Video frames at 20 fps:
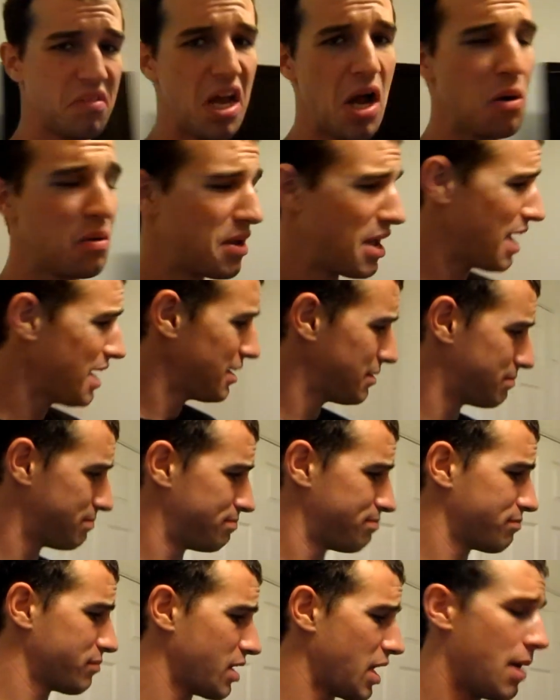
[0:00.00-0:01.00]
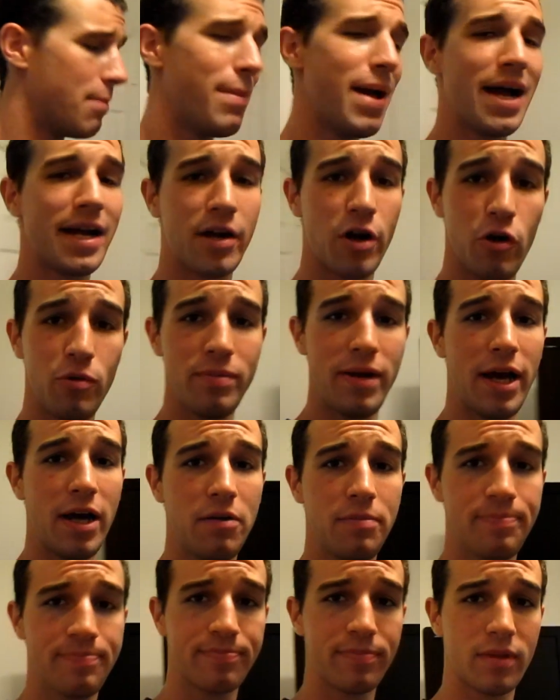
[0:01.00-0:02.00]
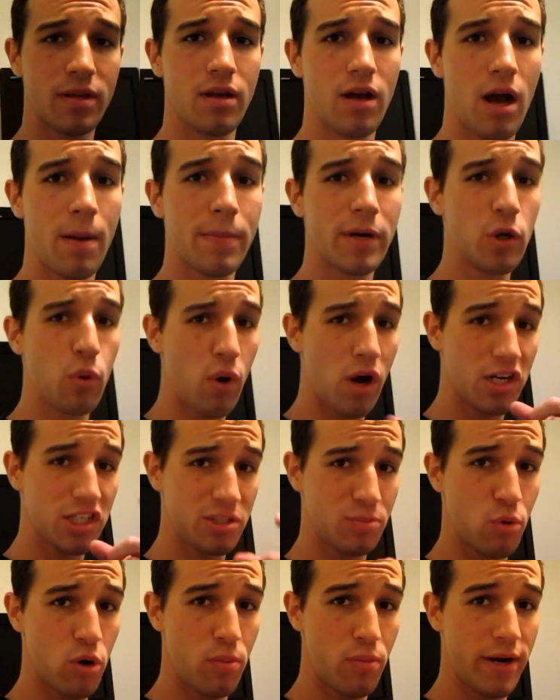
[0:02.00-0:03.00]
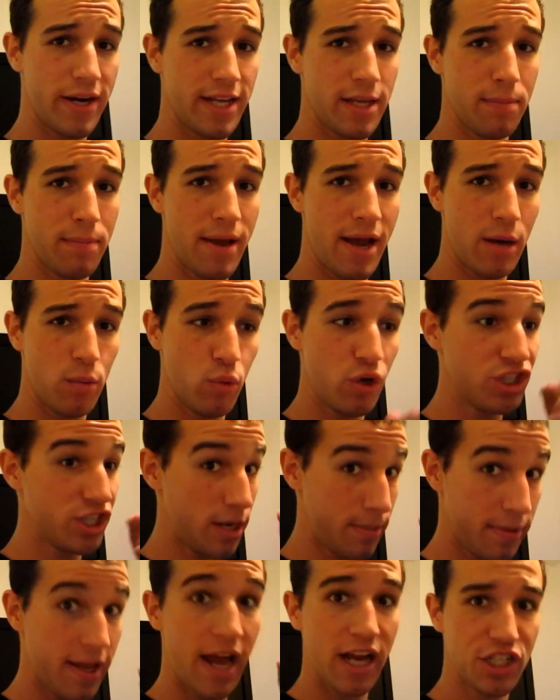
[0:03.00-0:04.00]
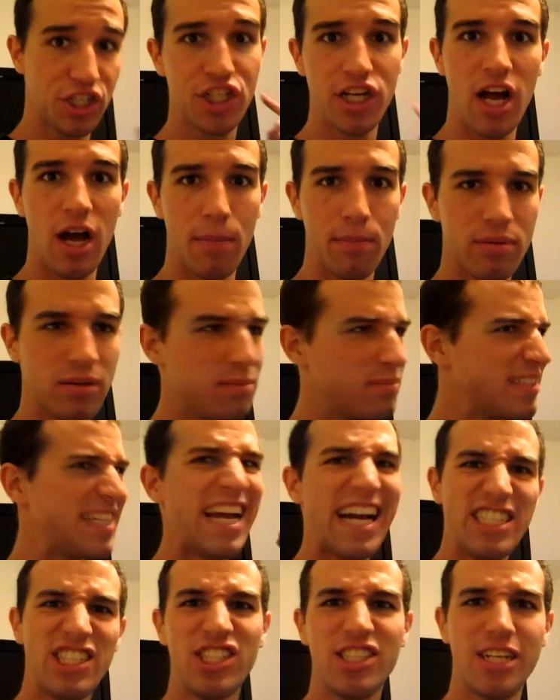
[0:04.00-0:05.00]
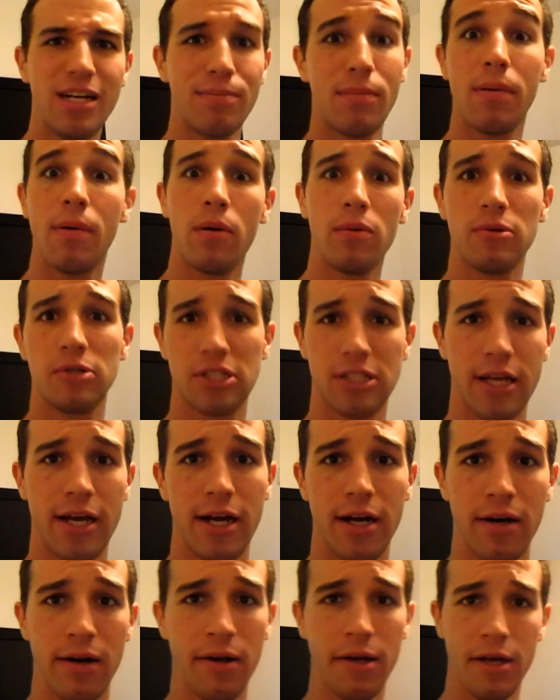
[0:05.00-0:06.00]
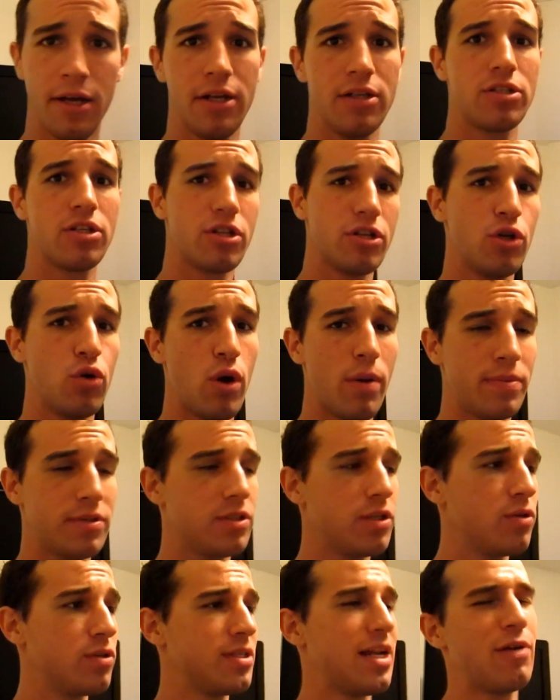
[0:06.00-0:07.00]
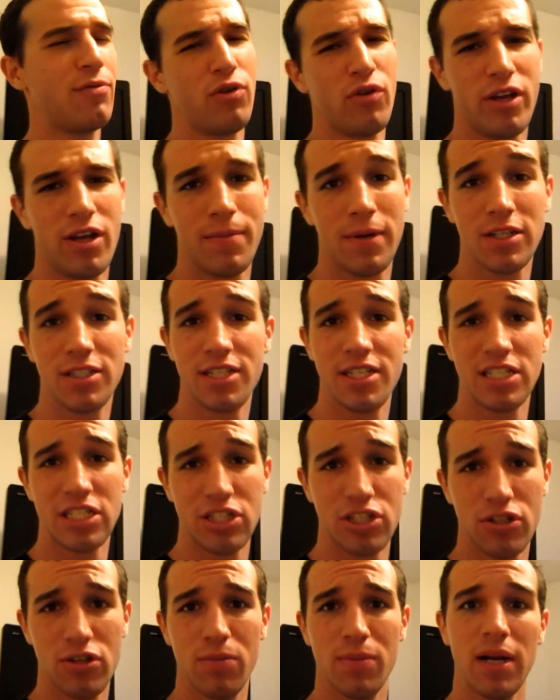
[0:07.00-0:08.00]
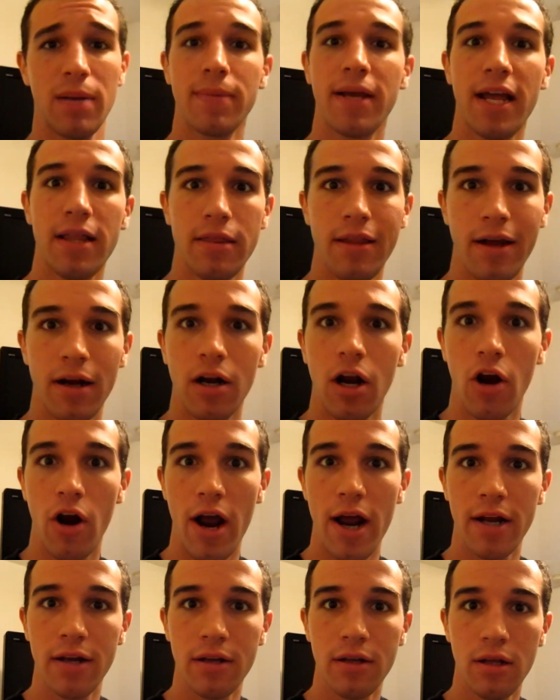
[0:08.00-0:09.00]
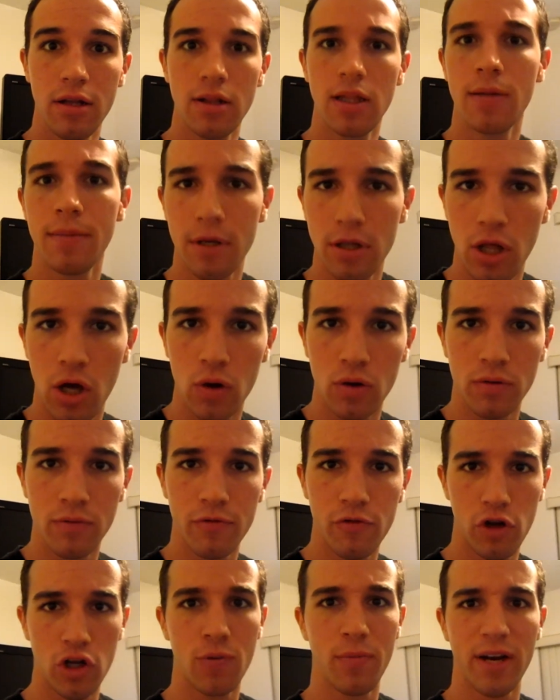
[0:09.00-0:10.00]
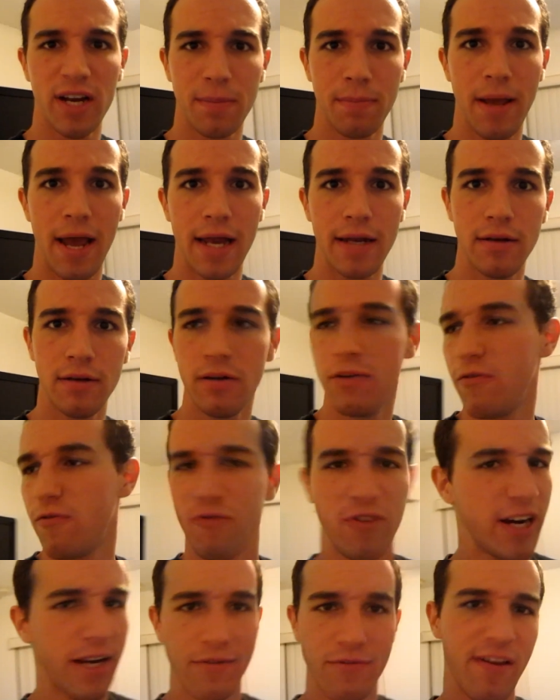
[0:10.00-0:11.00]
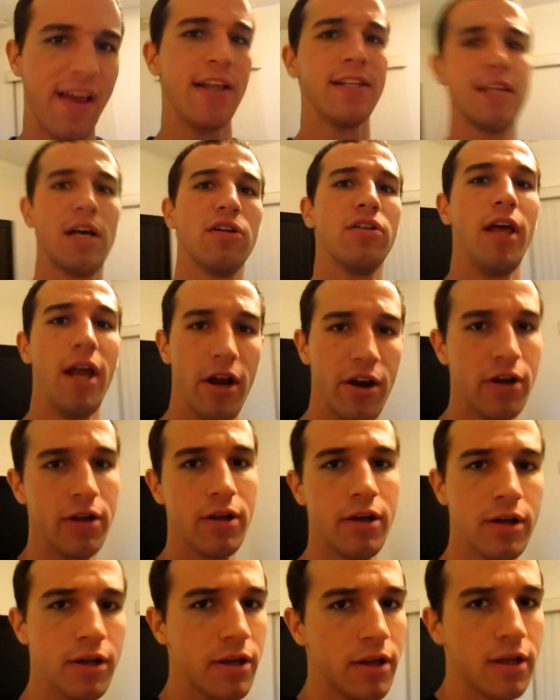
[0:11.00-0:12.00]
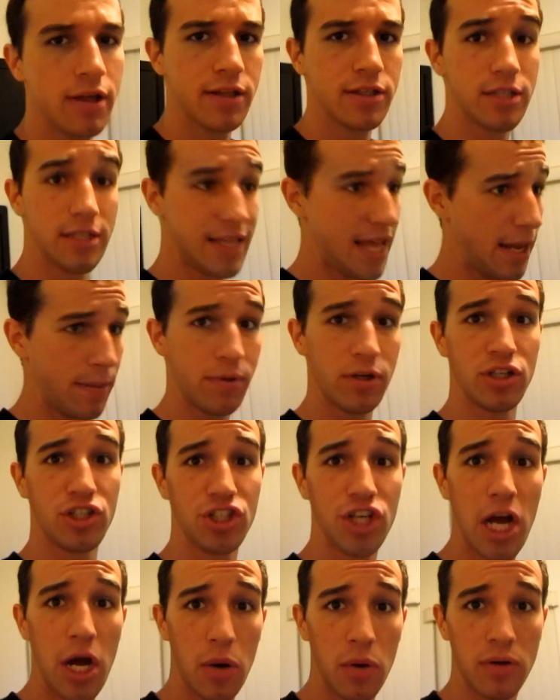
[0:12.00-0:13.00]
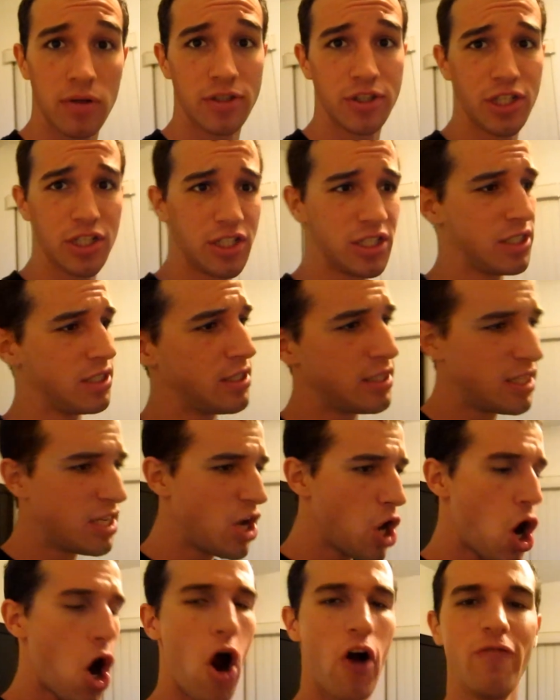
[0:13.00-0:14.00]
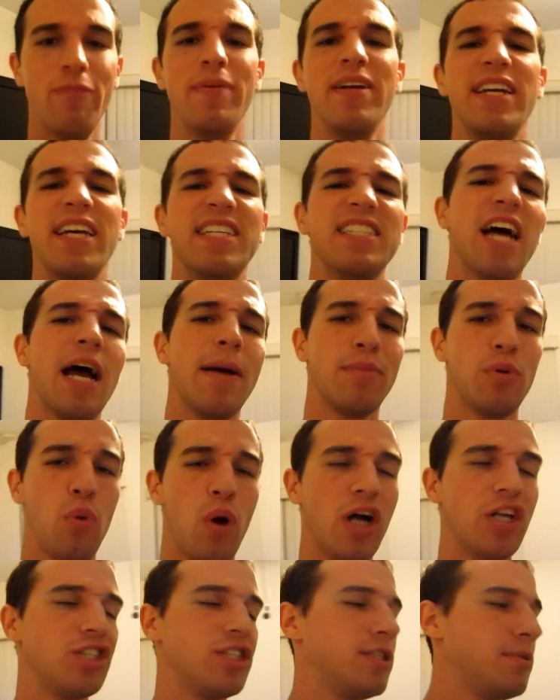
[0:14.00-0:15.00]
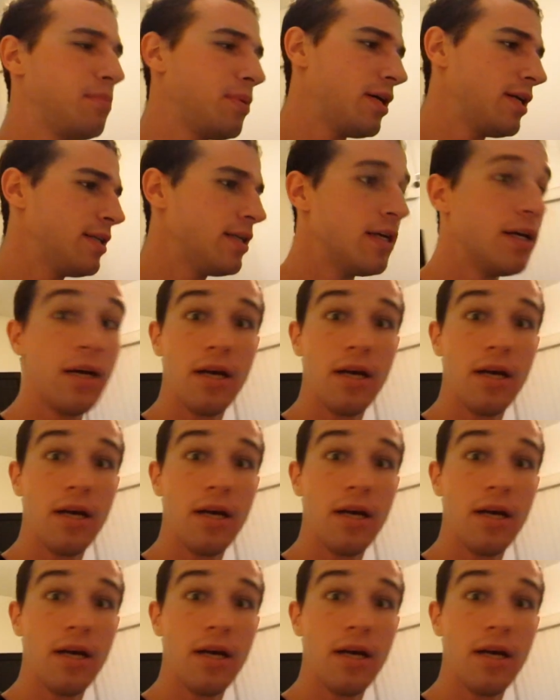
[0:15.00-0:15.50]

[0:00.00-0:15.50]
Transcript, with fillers: Okay, I'm back home now. I'm gonna watch some more Breaking Bad, which I'm catching up. I'm catching up, I'm almost there to the new episodes. Not really. I'm on season two, but I'm getting there. All right, leave me alone. Really, Breaking Bad, freaking fans out there. It's a damn good show. It's just hard for me to get time to watch it, but